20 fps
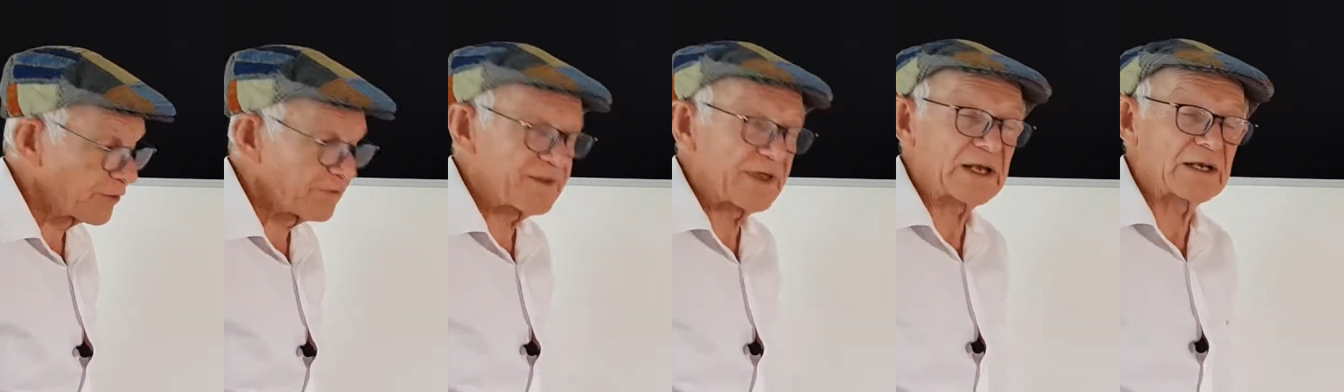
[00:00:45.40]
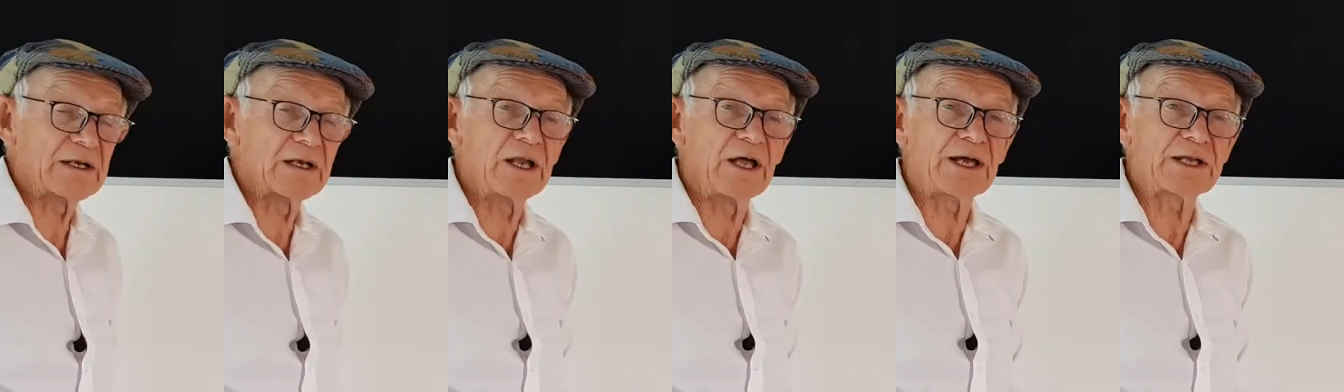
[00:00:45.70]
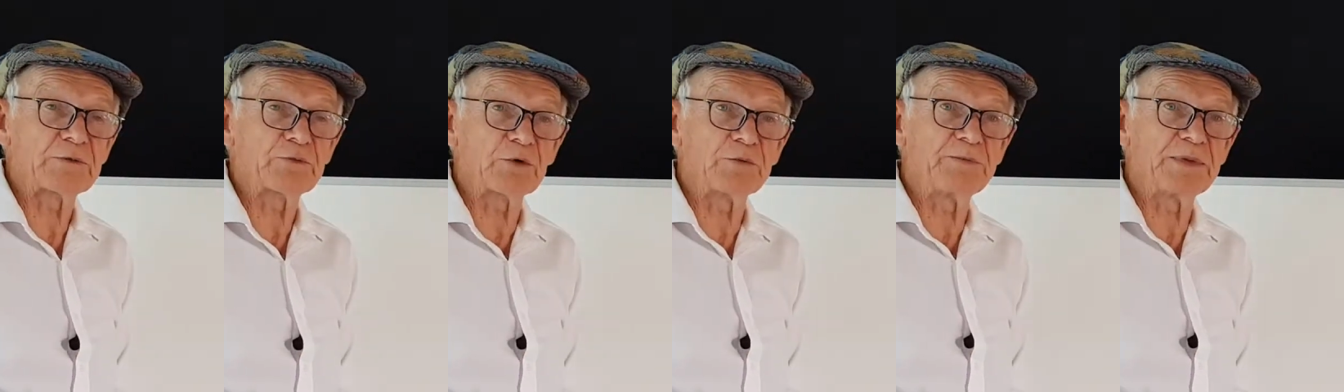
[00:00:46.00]
of that
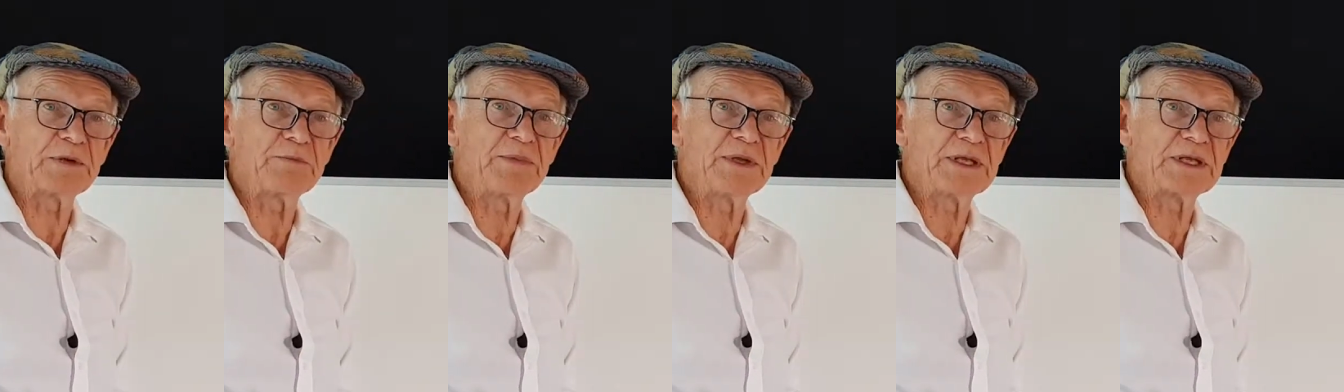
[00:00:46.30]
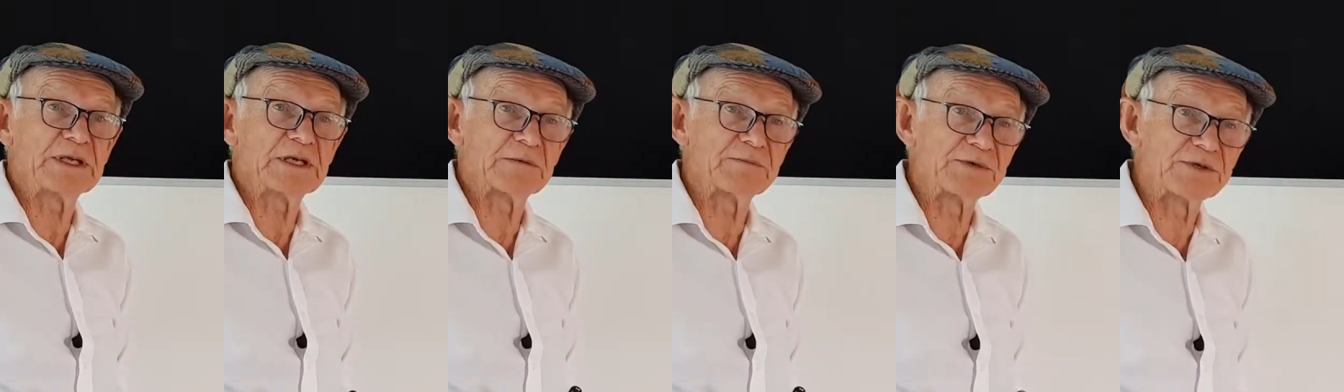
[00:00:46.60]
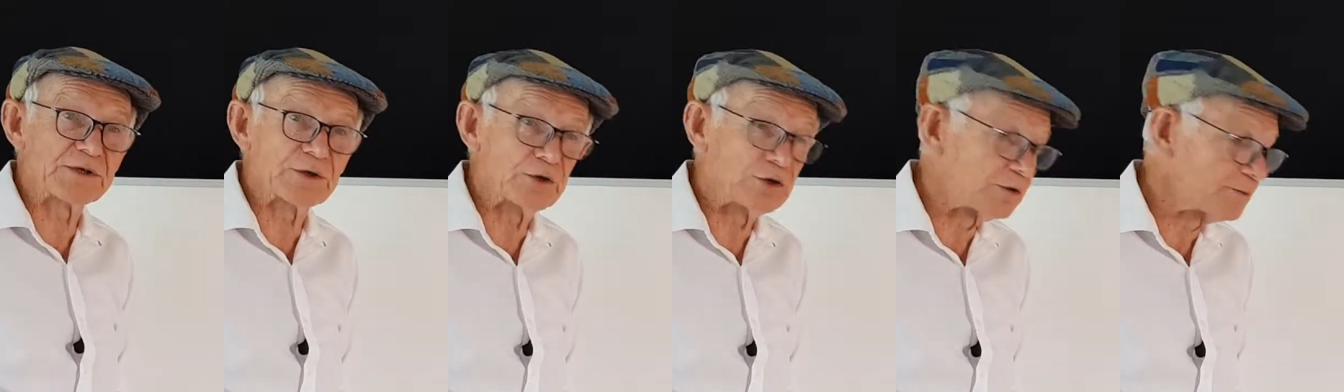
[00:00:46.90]
light would be being
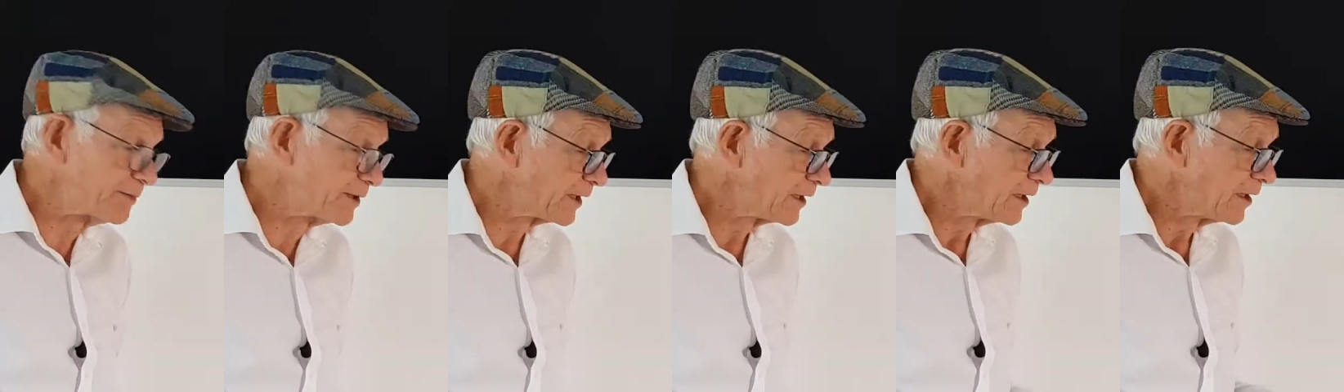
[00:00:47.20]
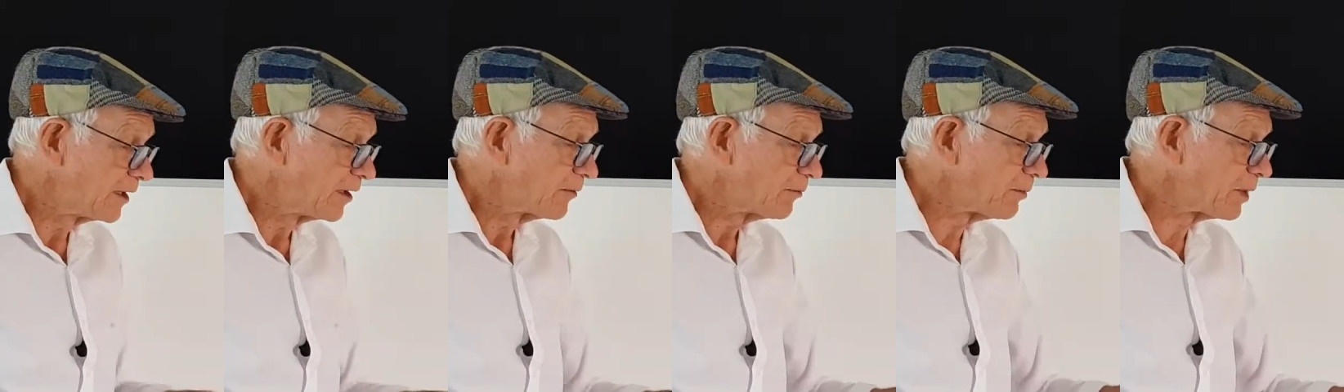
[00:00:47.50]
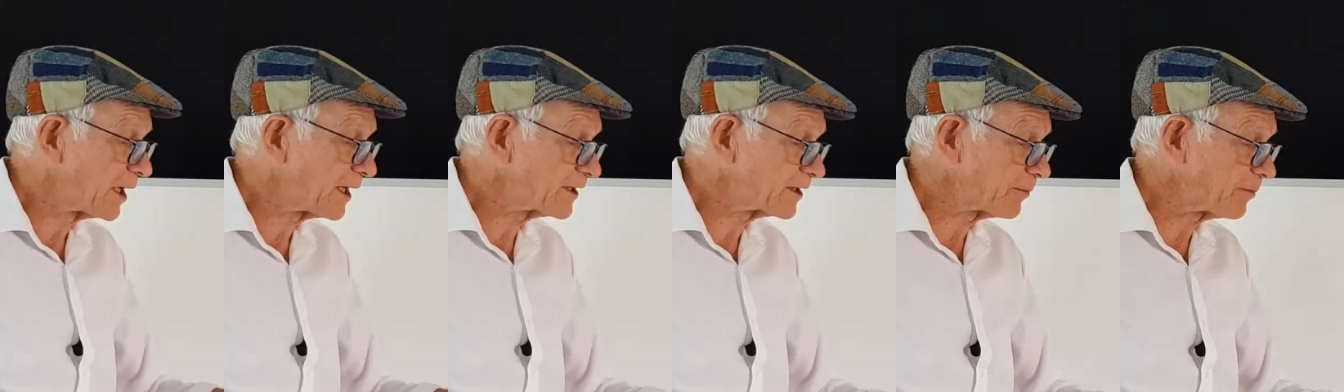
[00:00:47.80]
absorbed
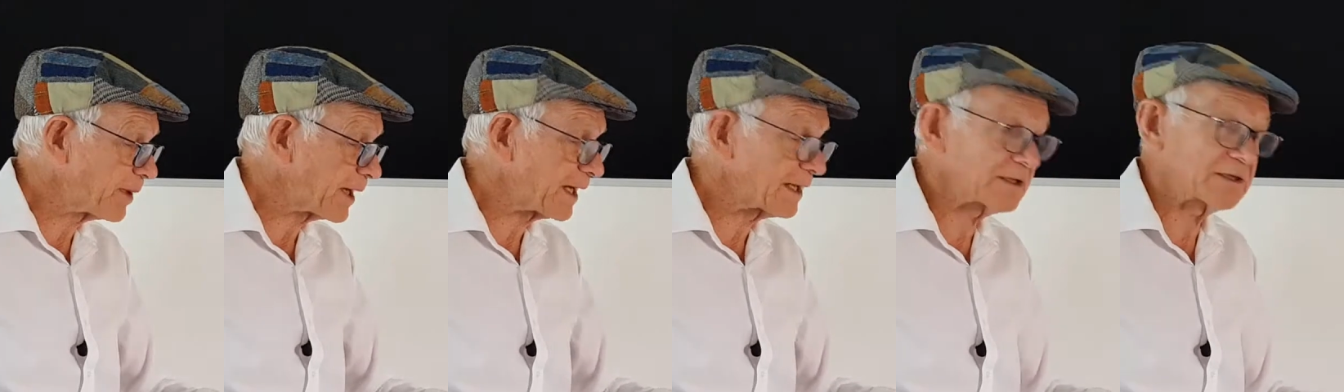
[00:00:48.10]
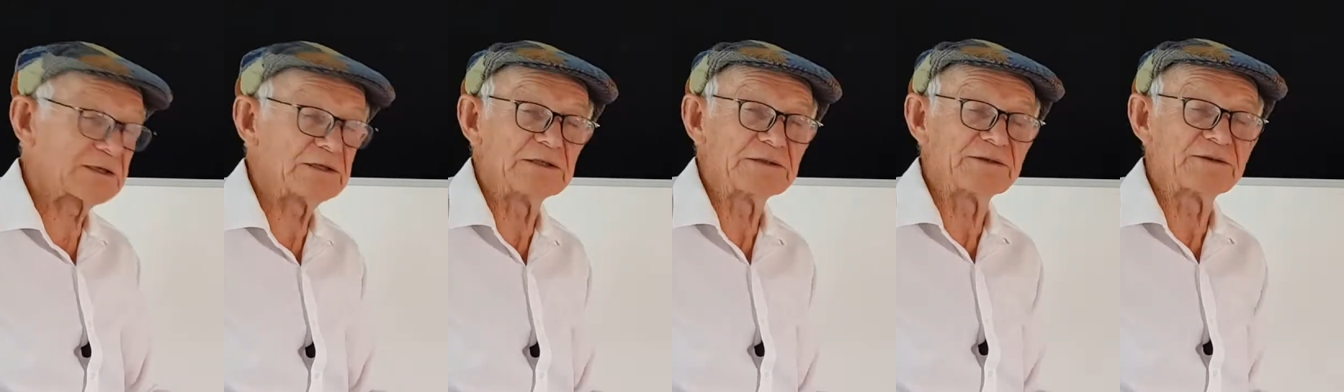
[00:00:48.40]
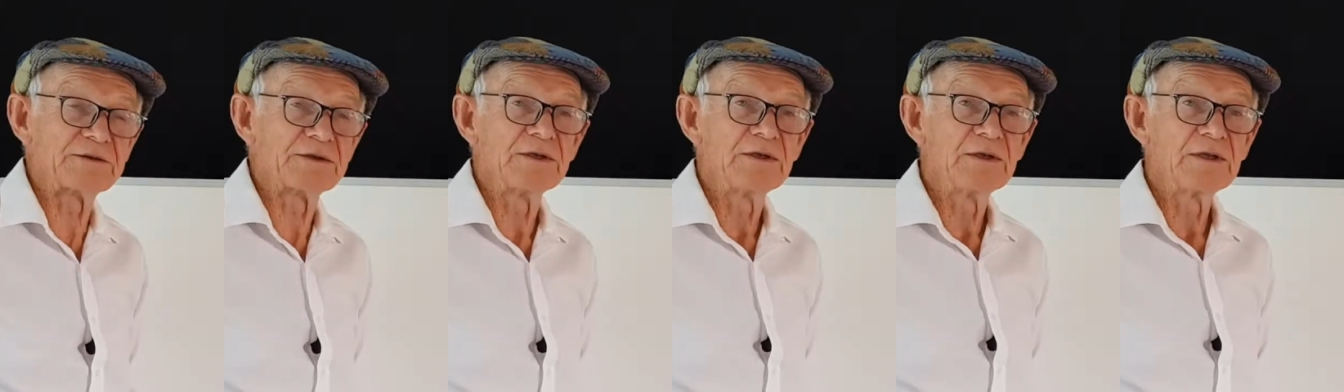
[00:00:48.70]
by the
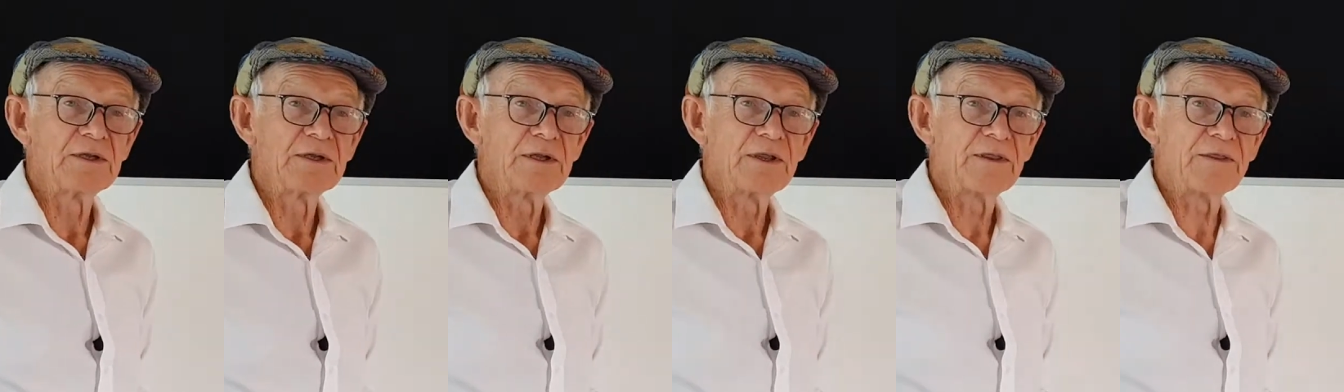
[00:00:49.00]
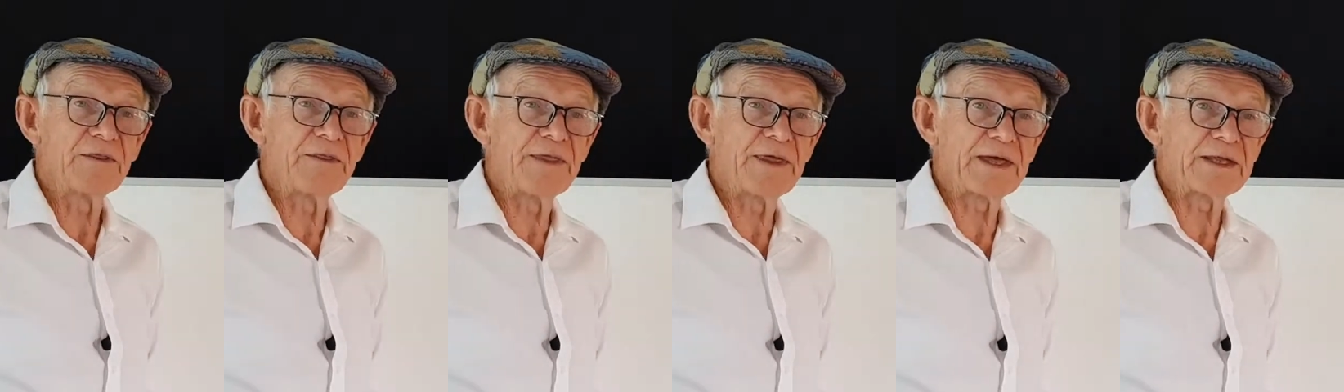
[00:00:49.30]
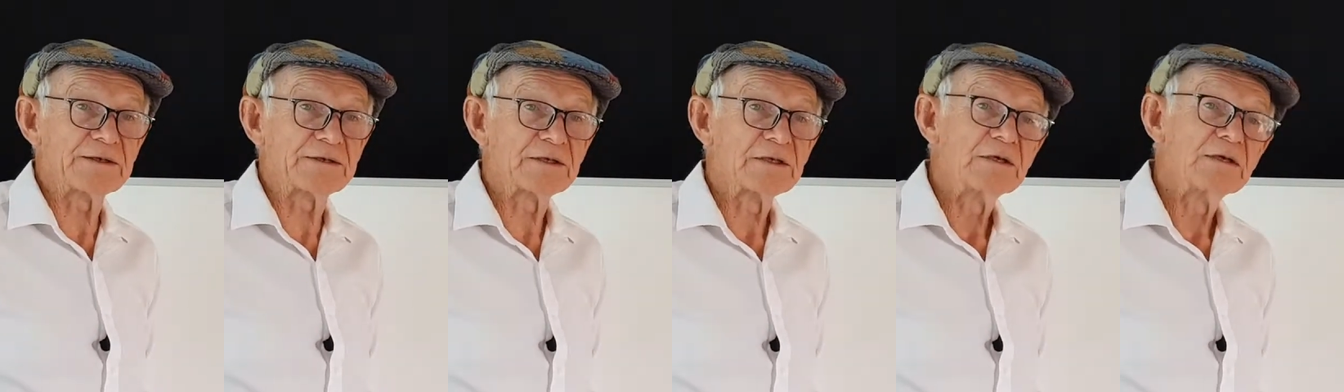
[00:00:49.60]
particles
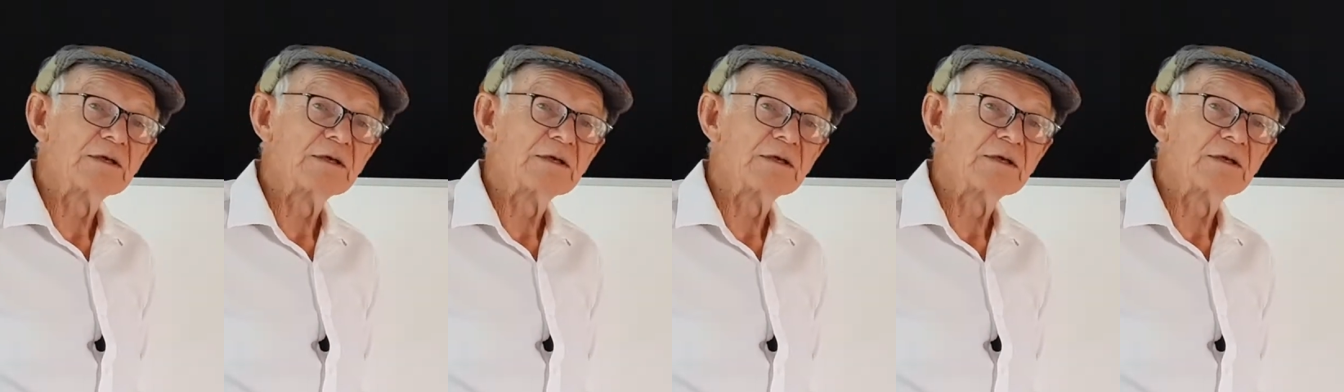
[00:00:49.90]
that